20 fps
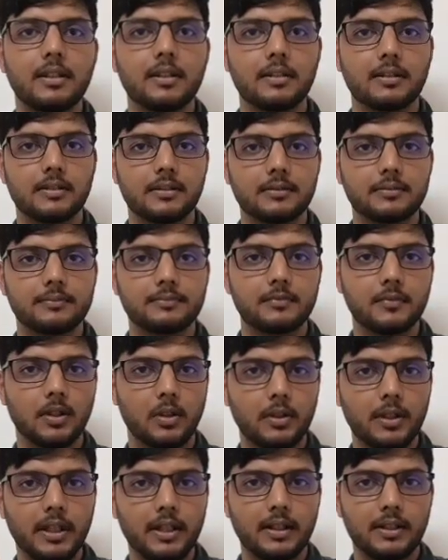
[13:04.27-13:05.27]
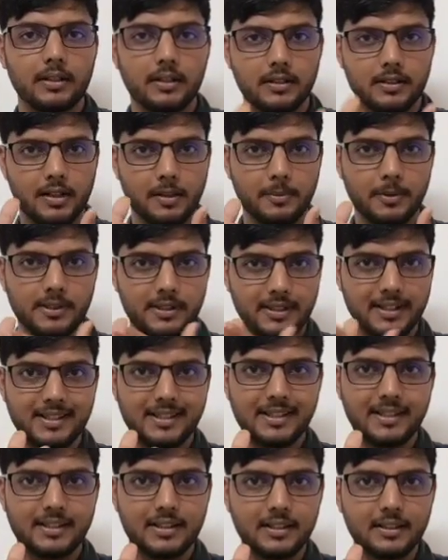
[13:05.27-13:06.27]
here. Okay, suppose
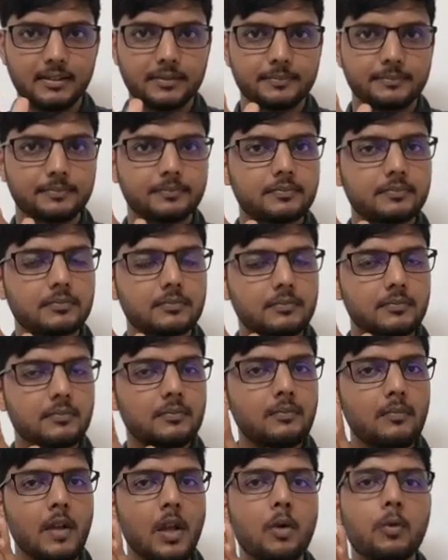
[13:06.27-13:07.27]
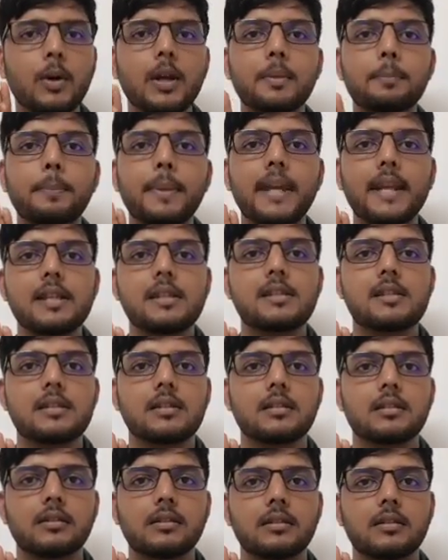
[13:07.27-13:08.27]
this is a one page.
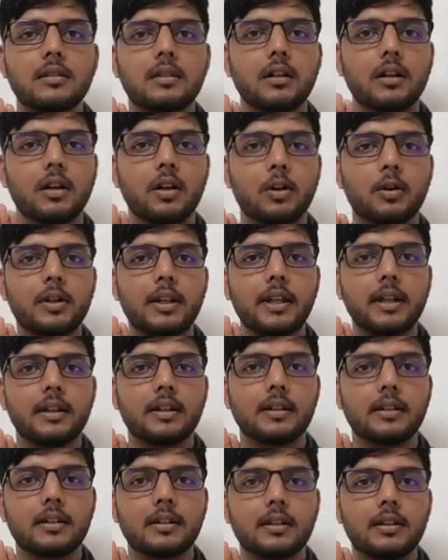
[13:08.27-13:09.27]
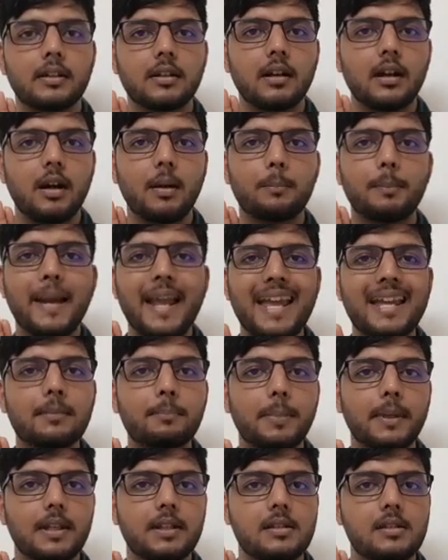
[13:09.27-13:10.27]
Okay, a
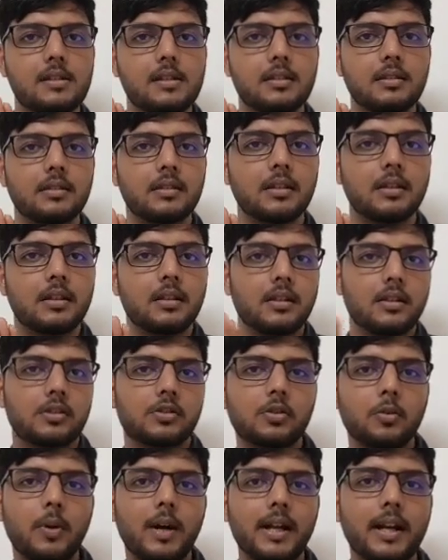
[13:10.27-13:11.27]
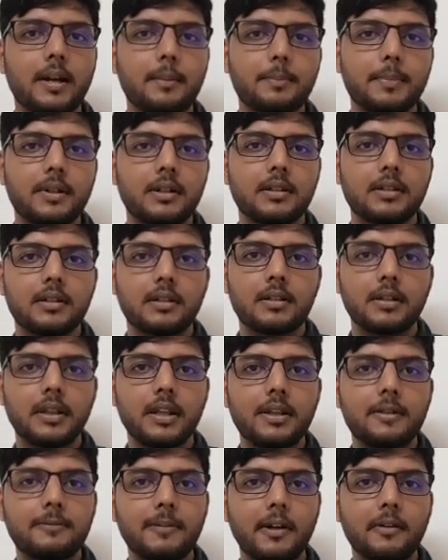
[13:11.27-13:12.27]
blank page. So what happen
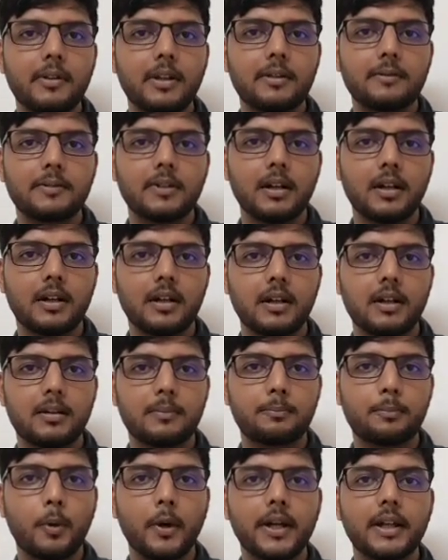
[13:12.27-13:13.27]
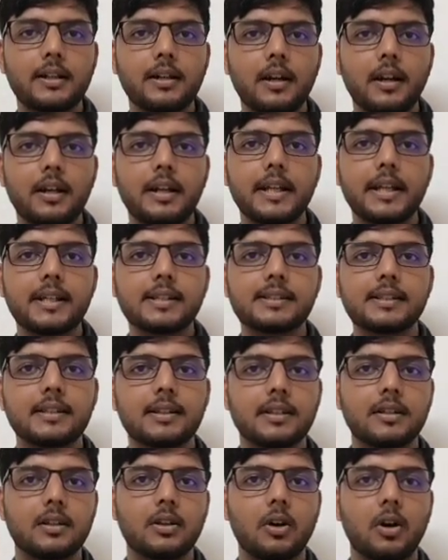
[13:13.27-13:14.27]
if I will point a
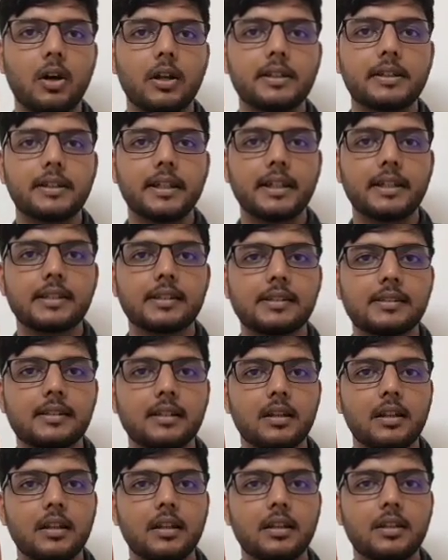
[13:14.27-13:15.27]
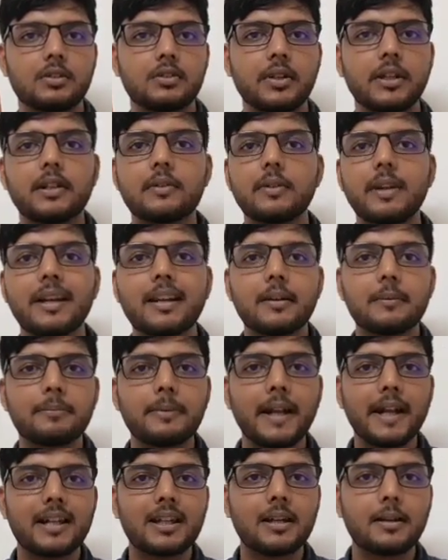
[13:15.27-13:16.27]
laser on this? So it will
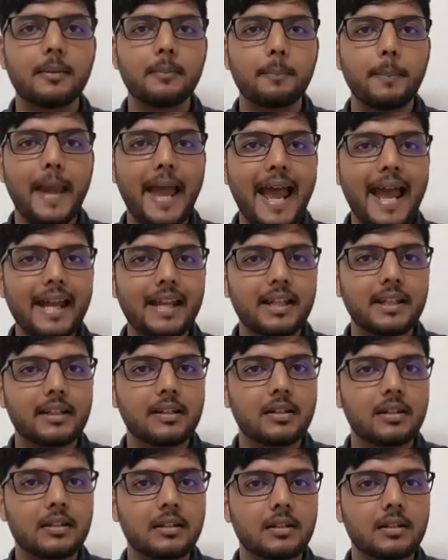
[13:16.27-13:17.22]
reflecting back?